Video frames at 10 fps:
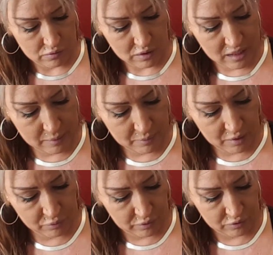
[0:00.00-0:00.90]
And I'm
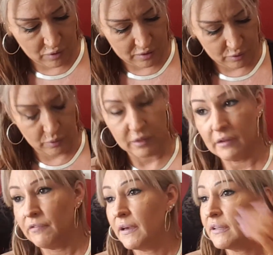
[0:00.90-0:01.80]
not really trying to do
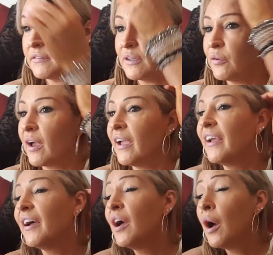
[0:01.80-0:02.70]
anything fancy, okay?
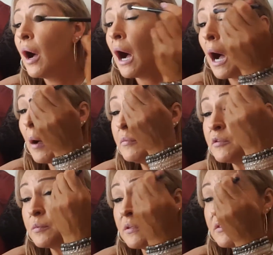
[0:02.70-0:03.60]
I'm
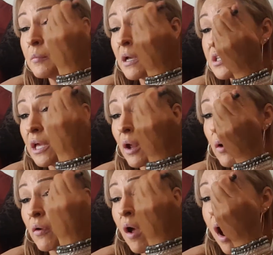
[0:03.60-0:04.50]
just putting my shadow
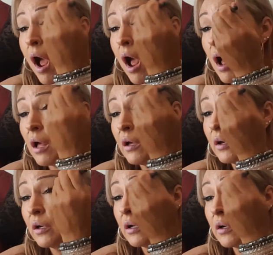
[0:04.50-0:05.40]
on.
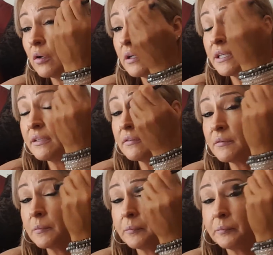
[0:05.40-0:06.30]
Crease.